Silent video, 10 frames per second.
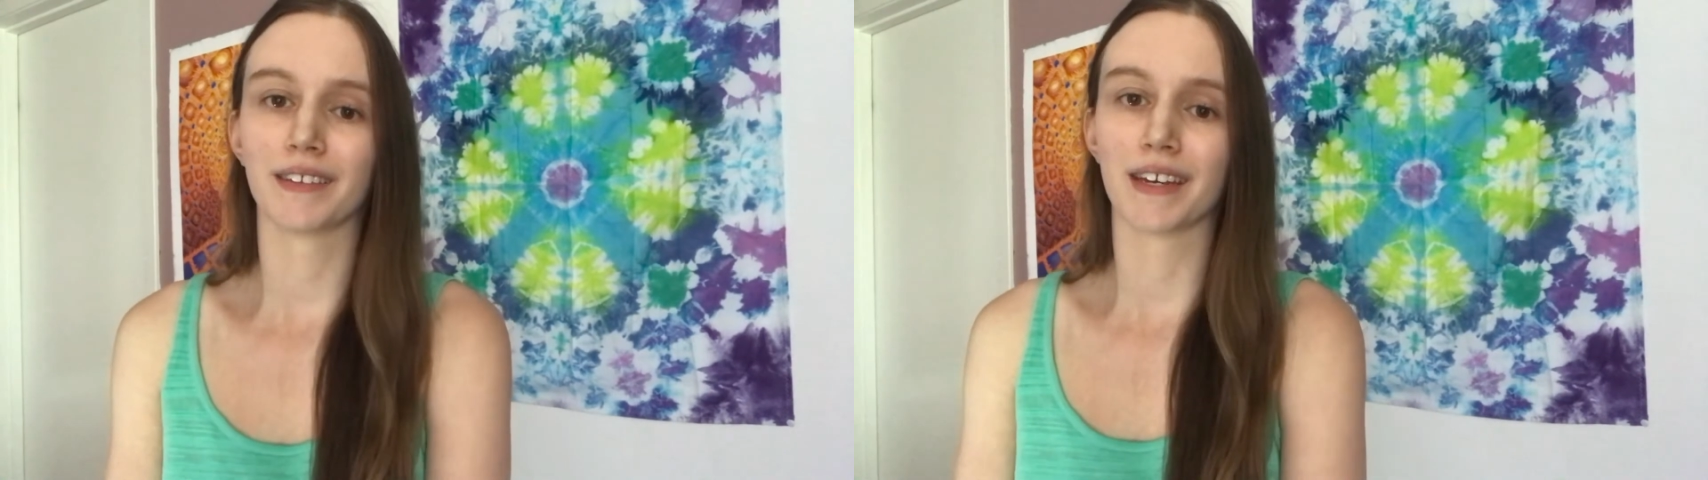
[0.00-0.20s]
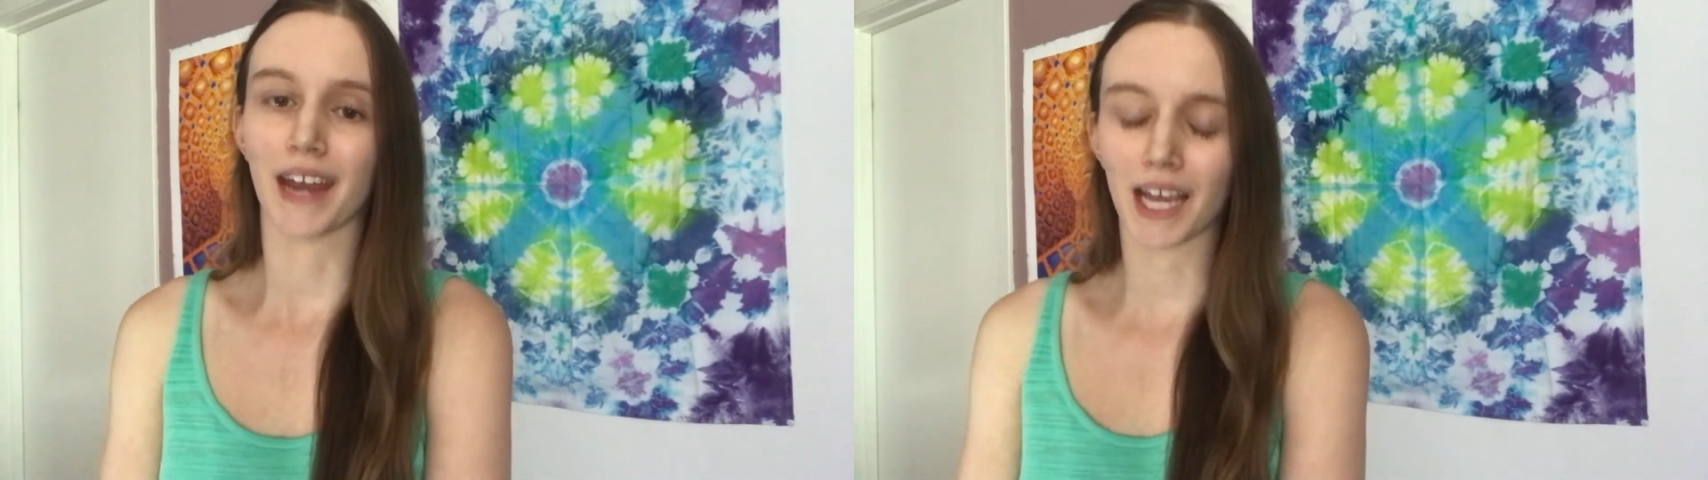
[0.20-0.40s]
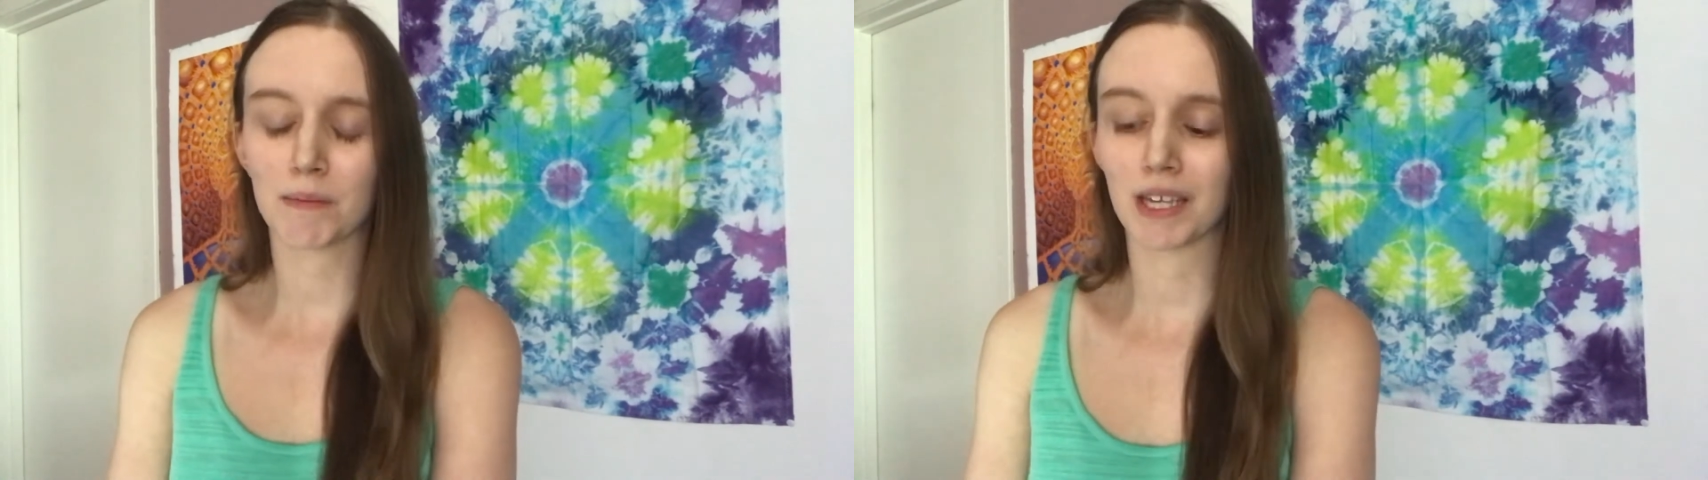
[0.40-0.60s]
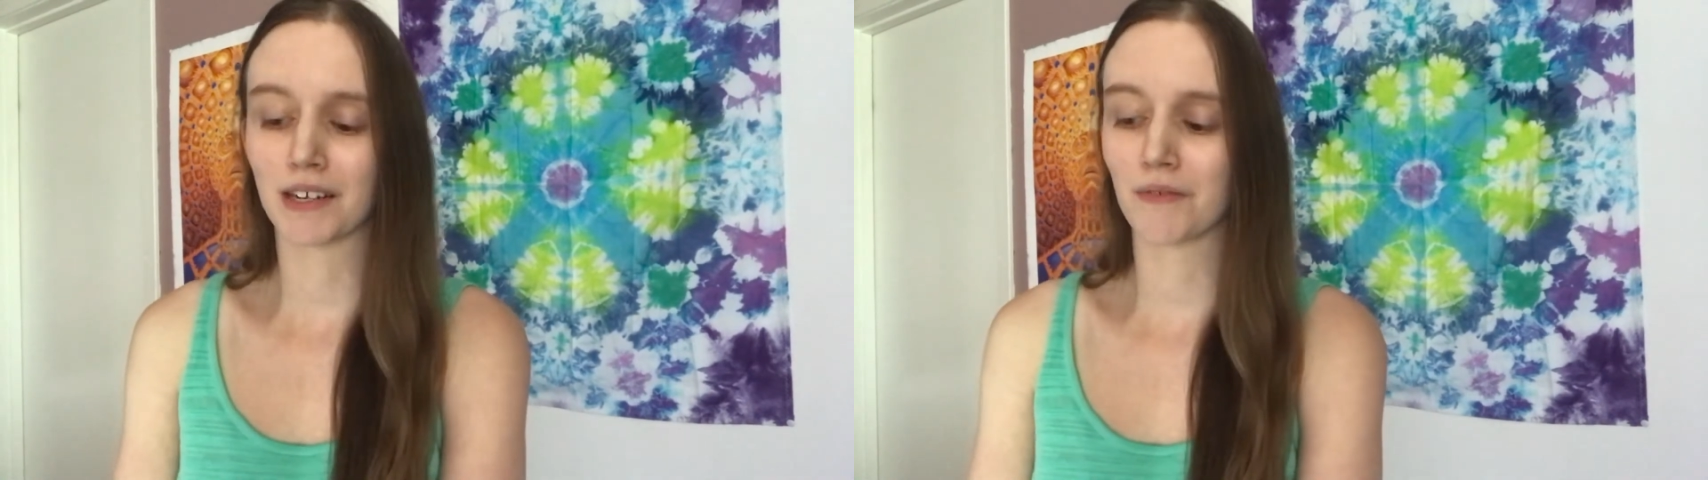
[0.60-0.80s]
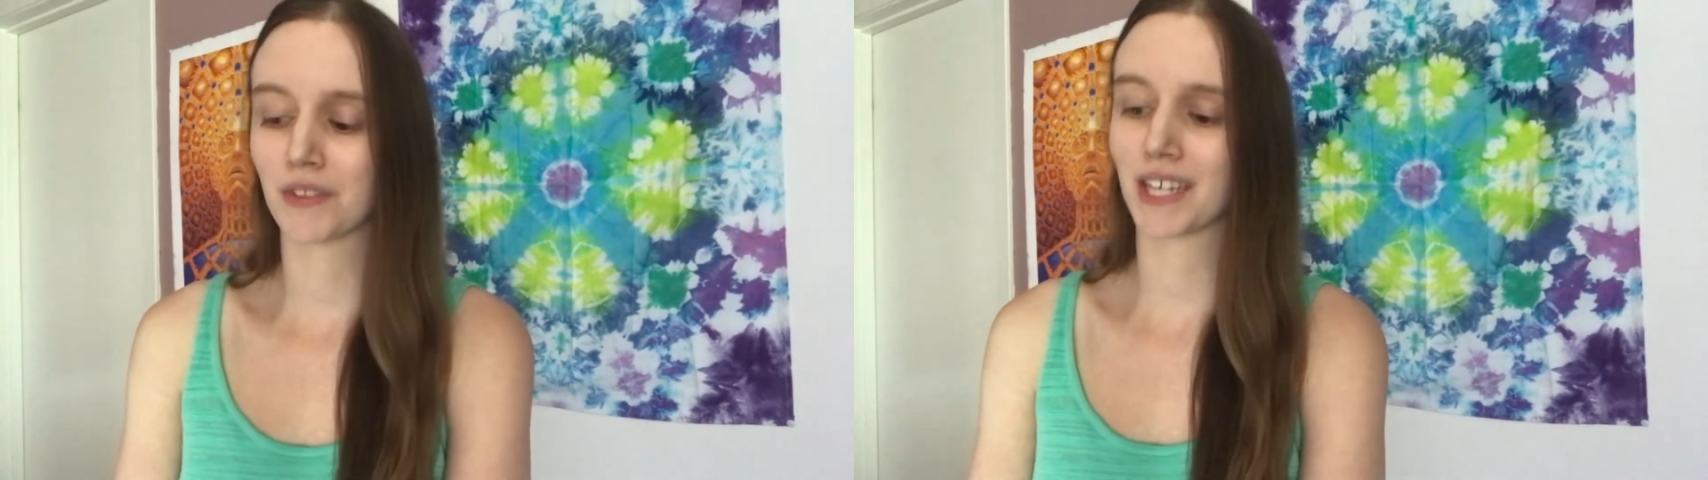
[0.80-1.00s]
the naming
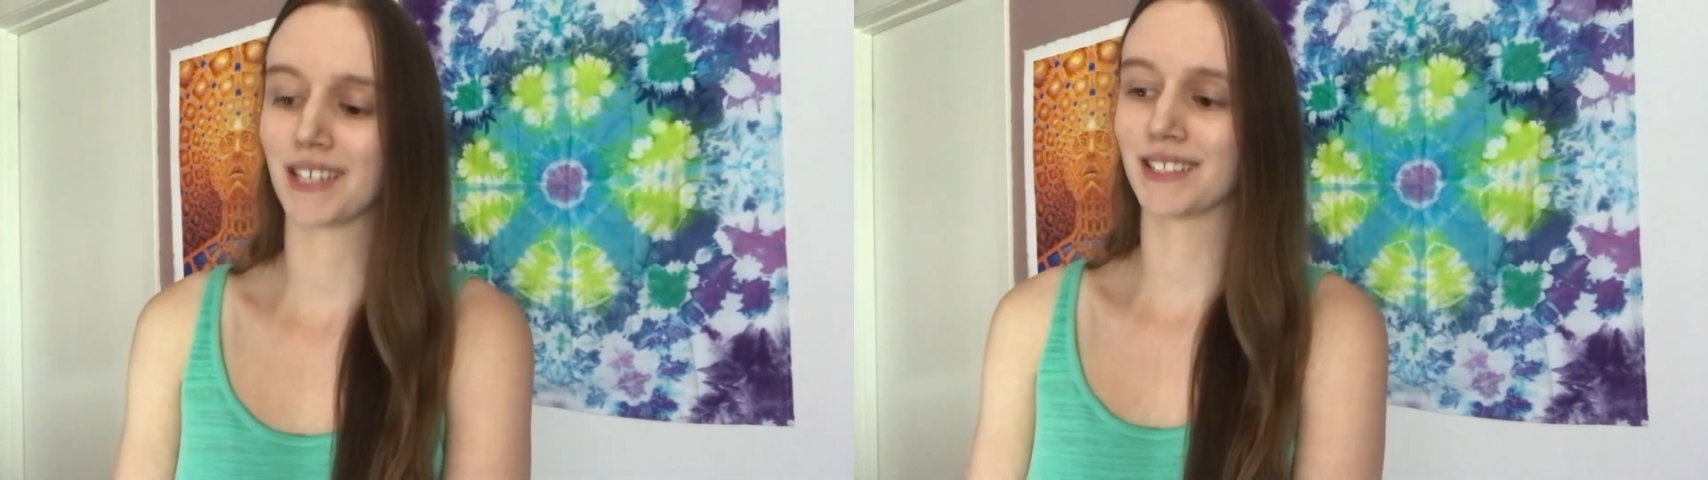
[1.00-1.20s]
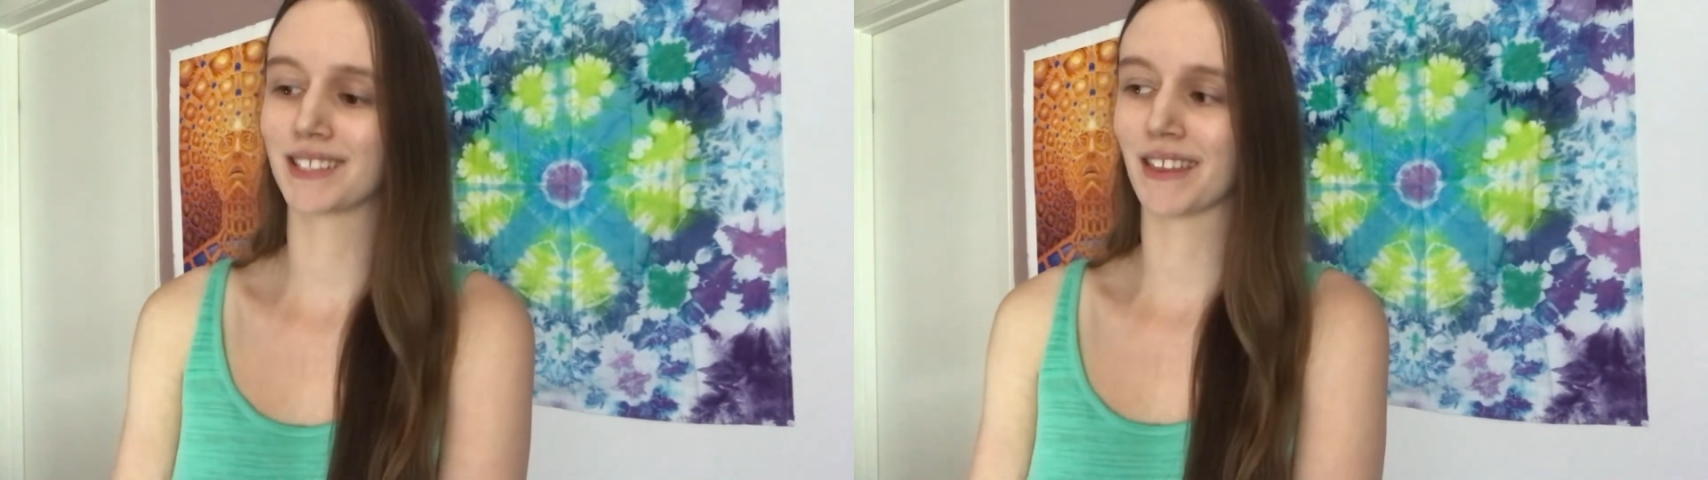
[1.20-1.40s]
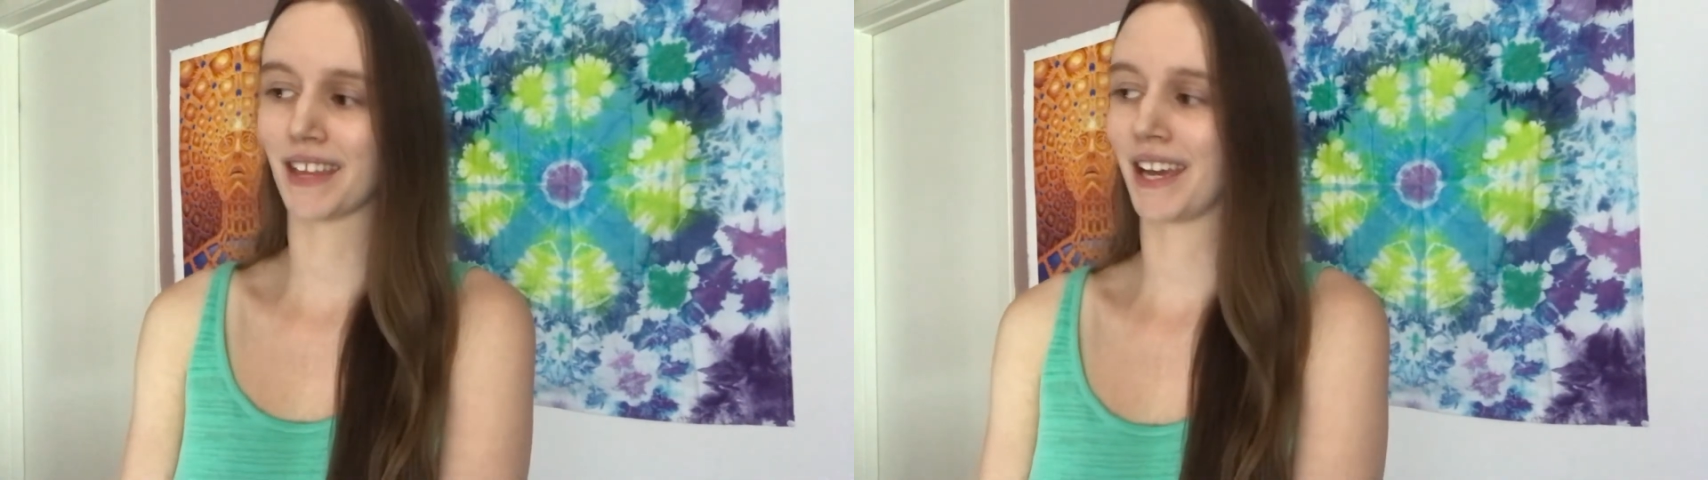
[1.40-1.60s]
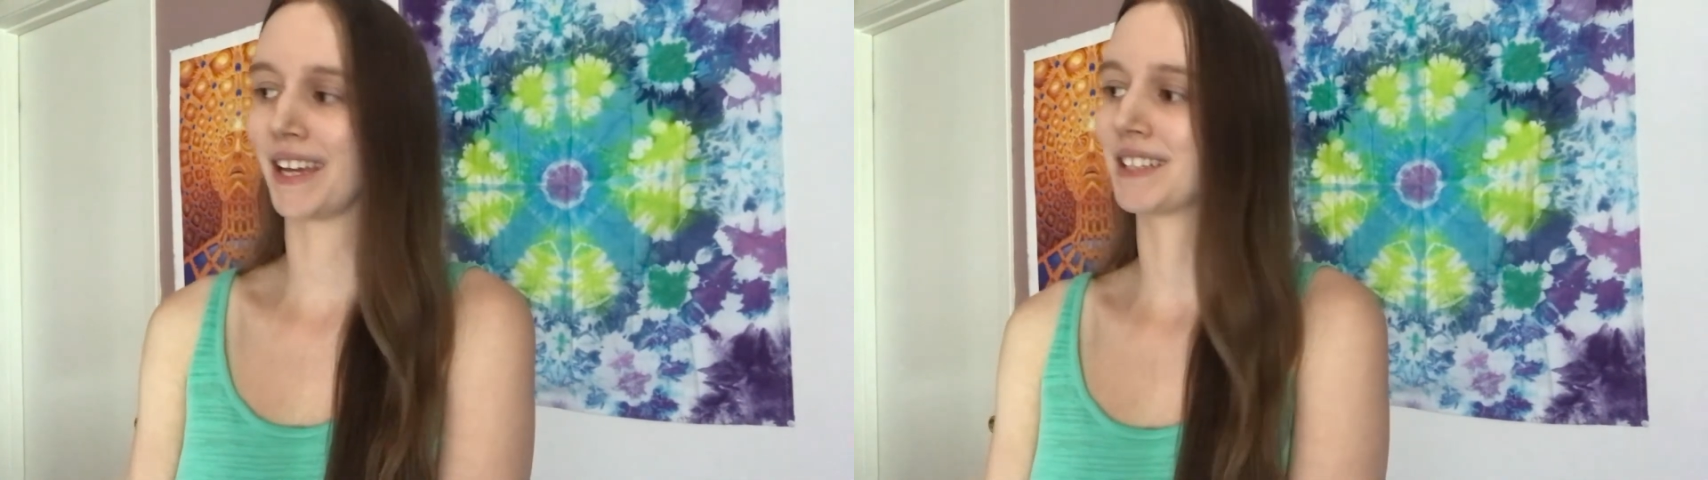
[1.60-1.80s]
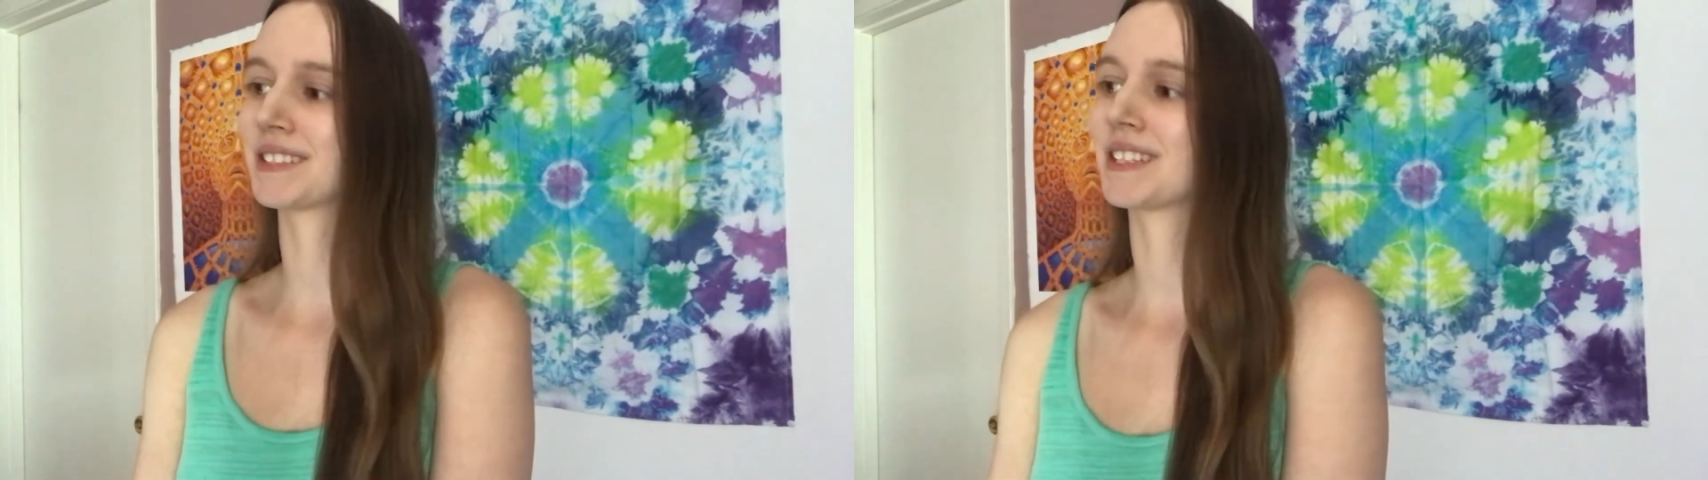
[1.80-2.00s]
of these
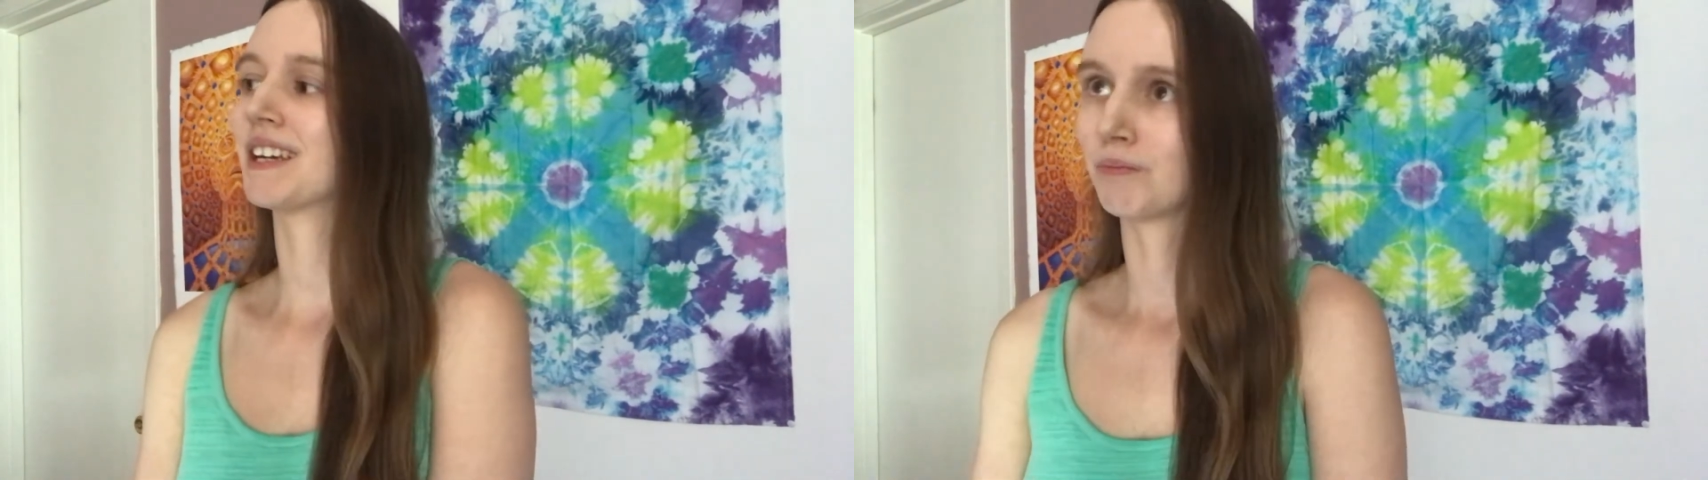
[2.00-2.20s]
things,